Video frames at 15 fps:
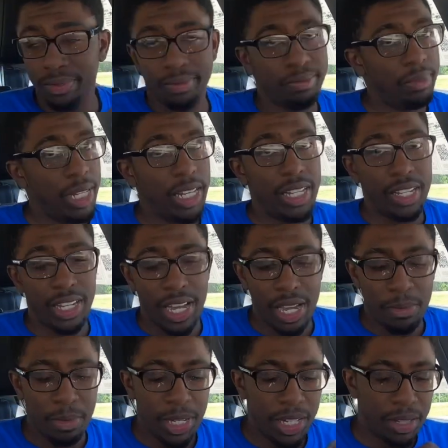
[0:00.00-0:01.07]
Man, you
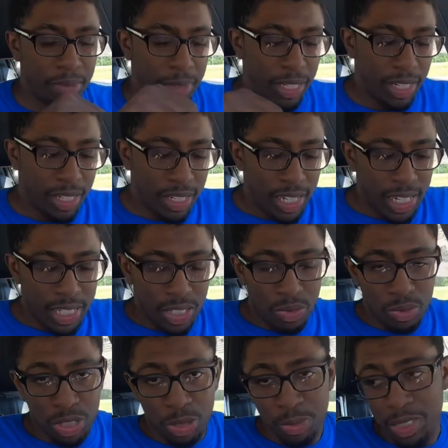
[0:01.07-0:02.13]
can't beat it, man. Nice
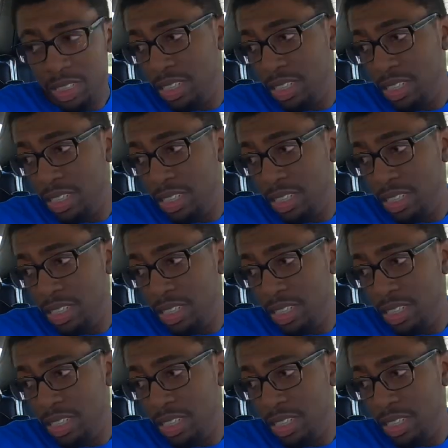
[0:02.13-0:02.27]
and roomy.